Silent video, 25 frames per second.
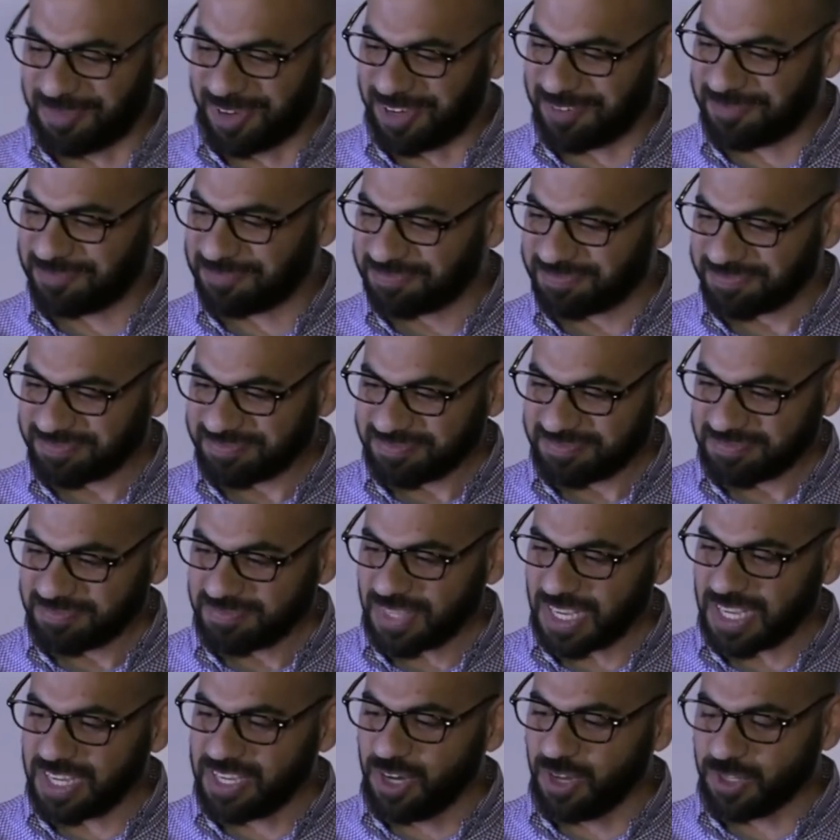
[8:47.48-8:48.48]
But,
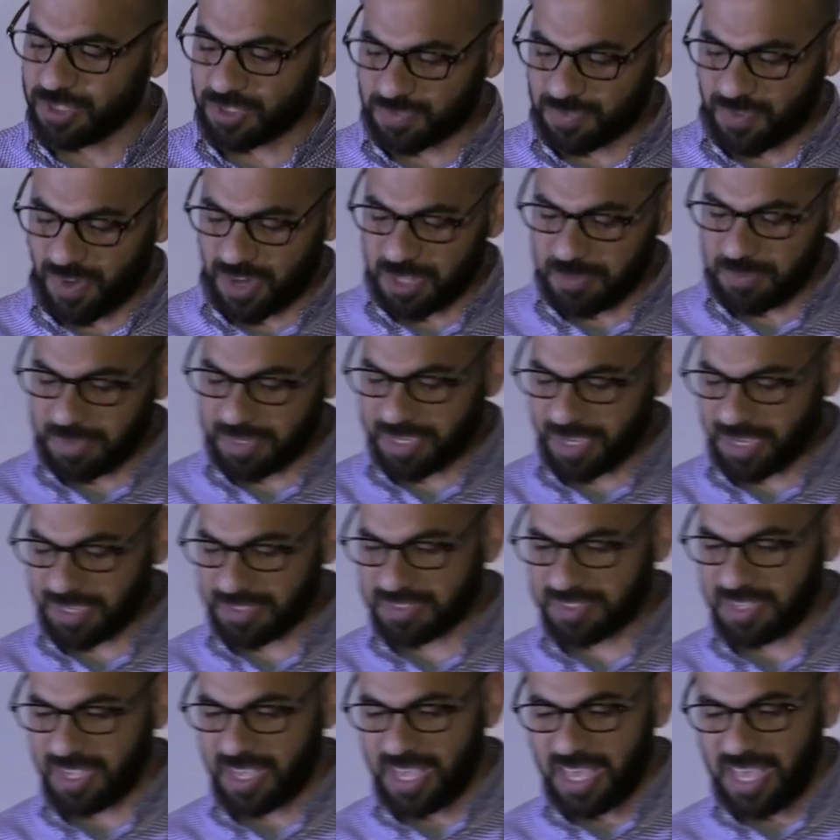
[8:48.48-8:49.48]
you know, it's funny
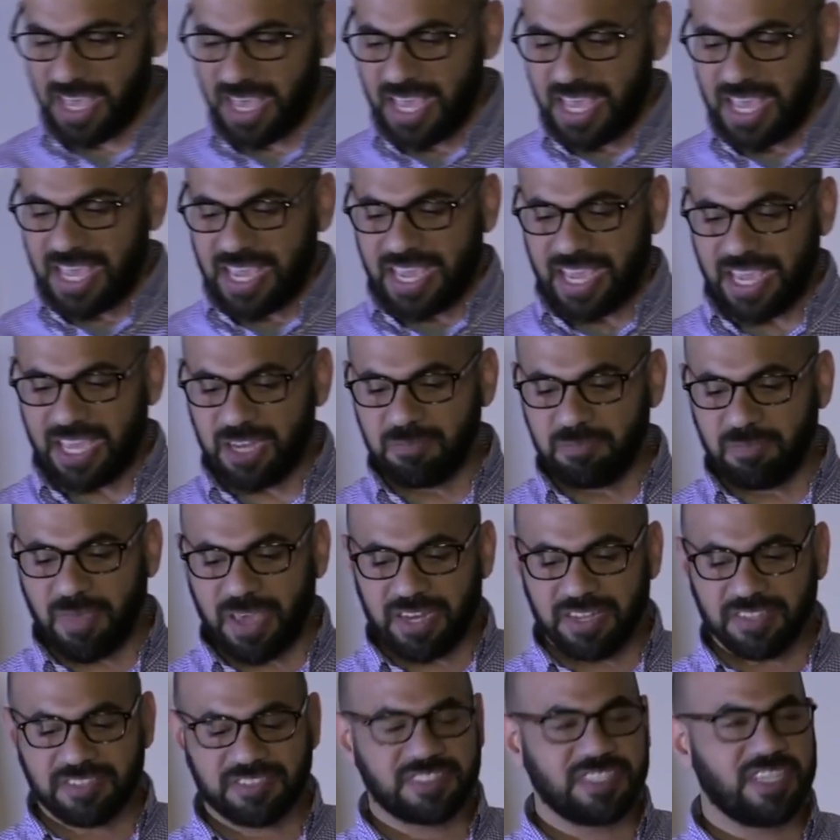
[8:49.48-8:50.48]
because in
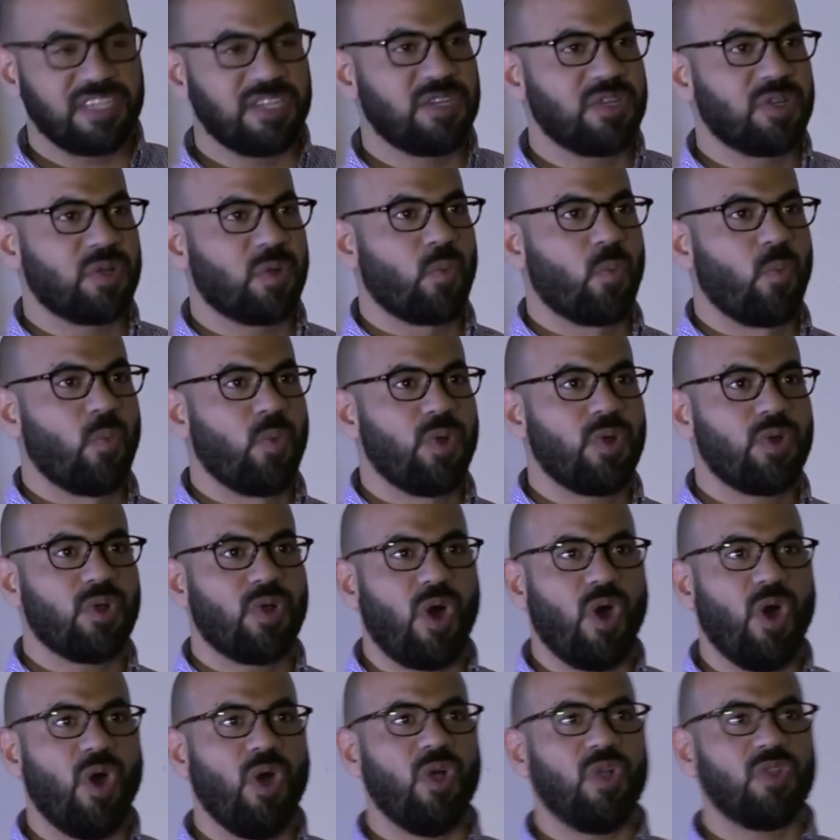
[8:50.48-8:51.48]
medicine, we're
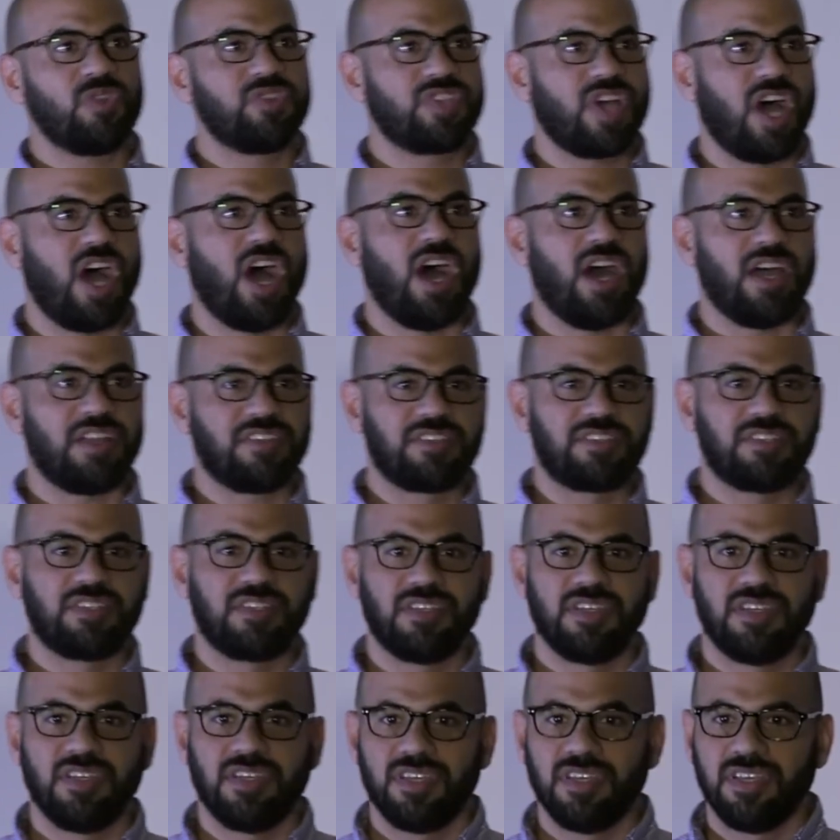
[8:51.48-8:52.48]
all taught
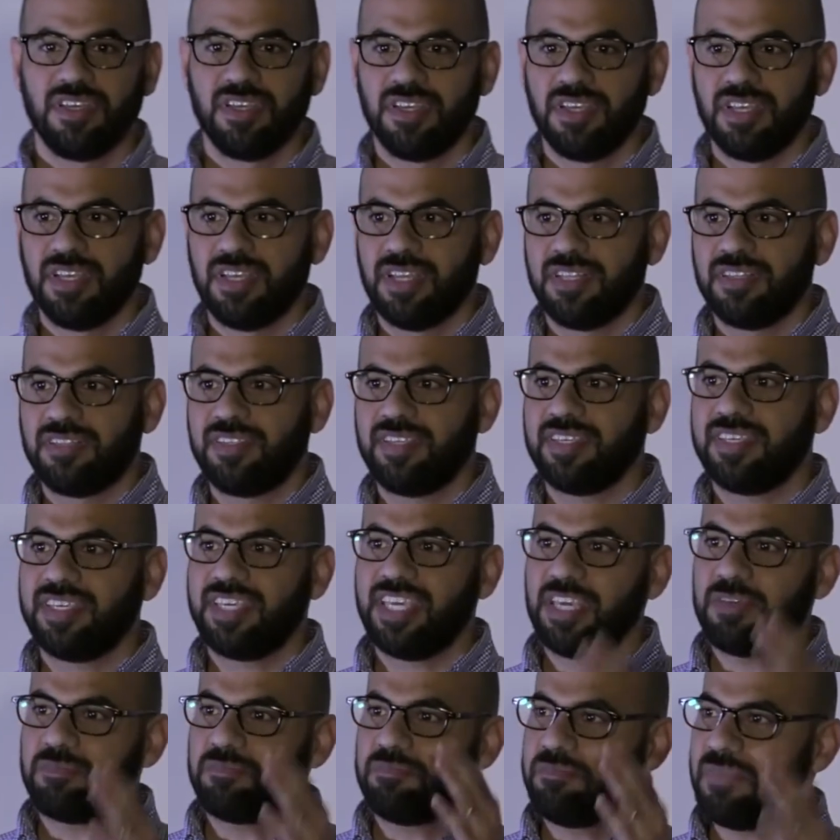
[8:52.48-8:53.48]
to
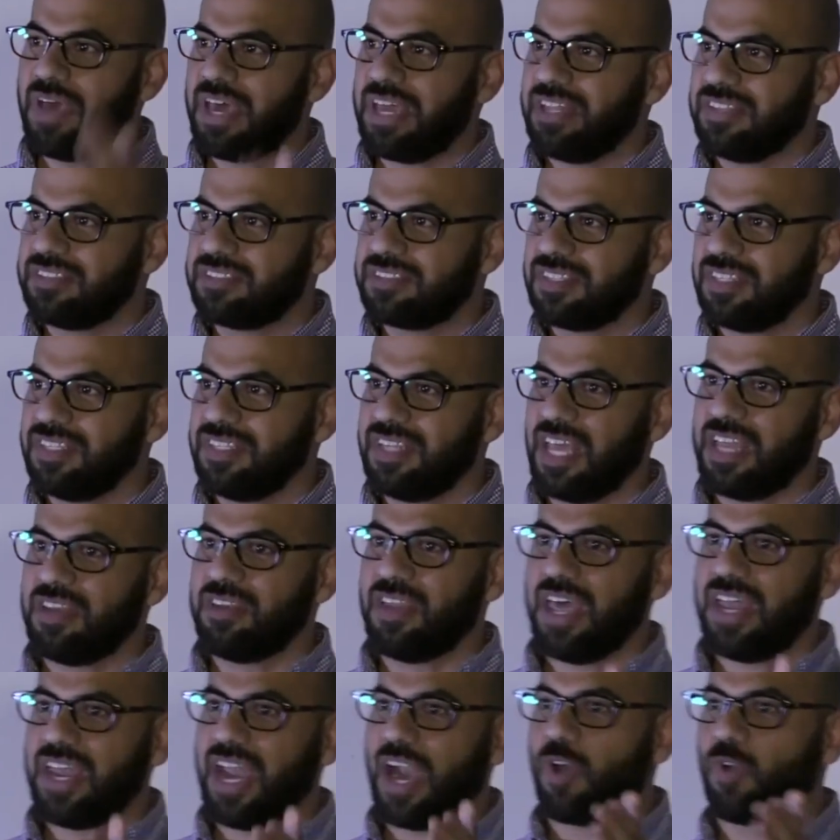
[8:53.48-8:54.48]
keep medicine
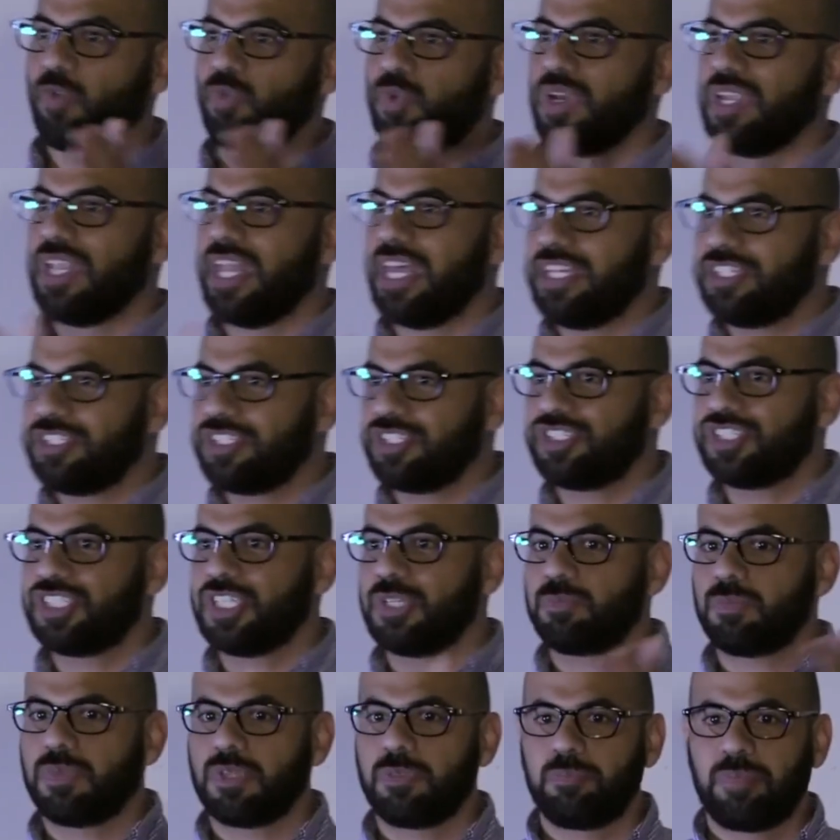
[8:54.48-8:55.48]
and our
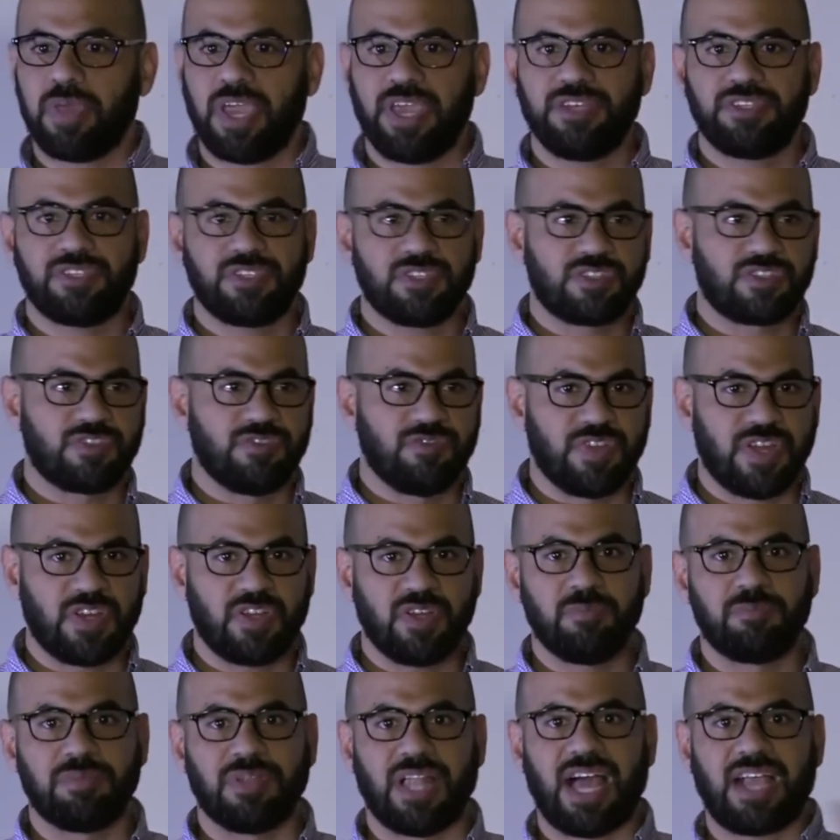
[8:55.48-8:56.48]
relationship with patients
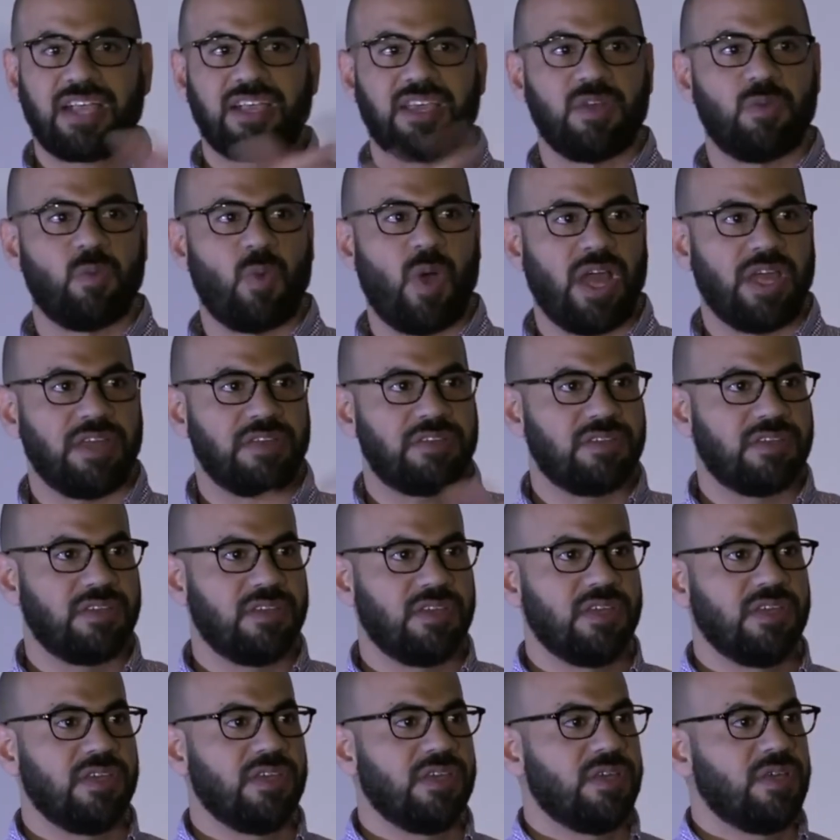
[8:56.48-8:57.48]
very black and white.
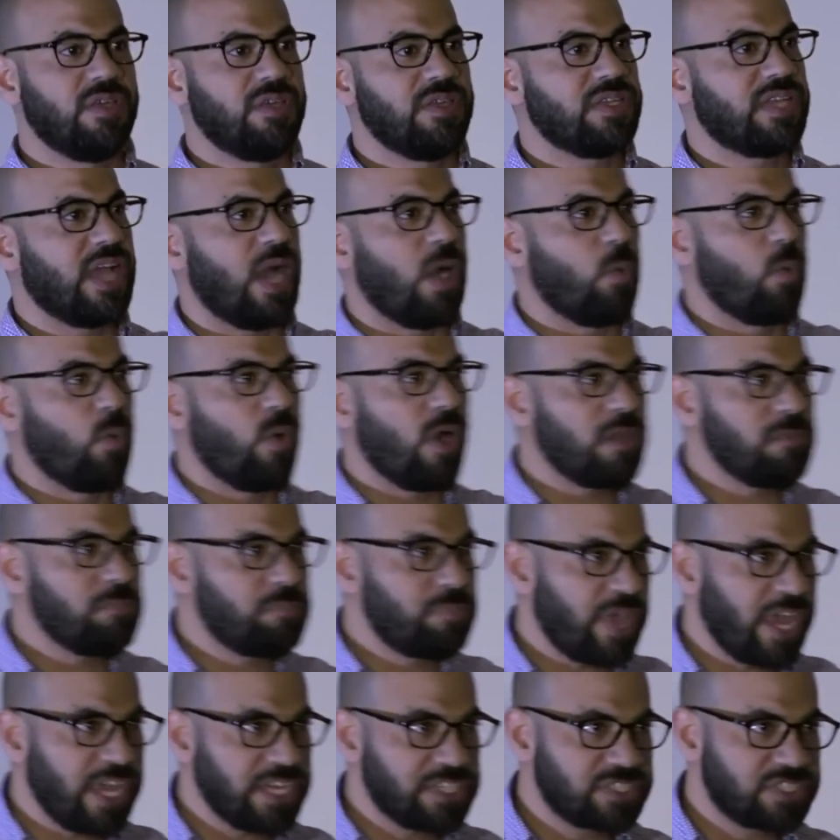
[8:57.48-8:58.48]
You got one
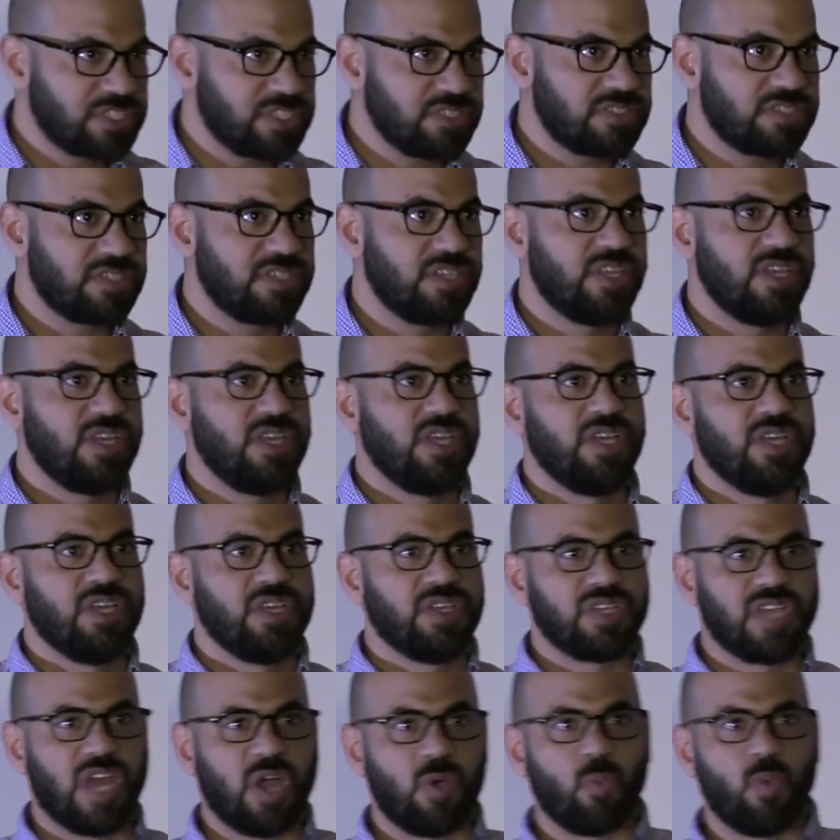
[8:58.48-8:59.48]
patient,
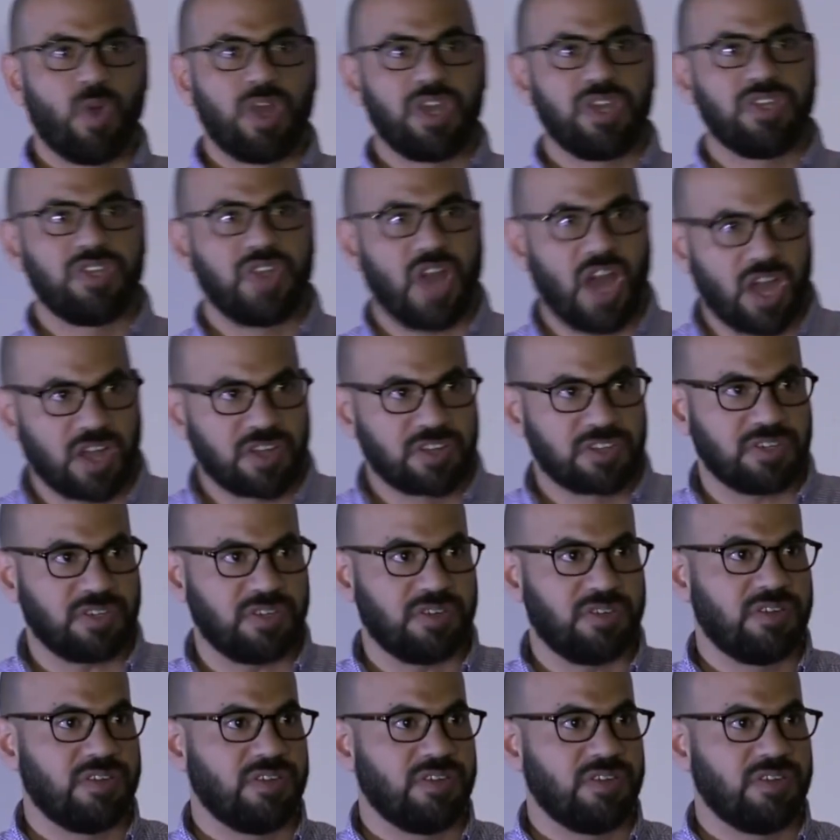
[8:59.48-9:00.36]
you got one doctor.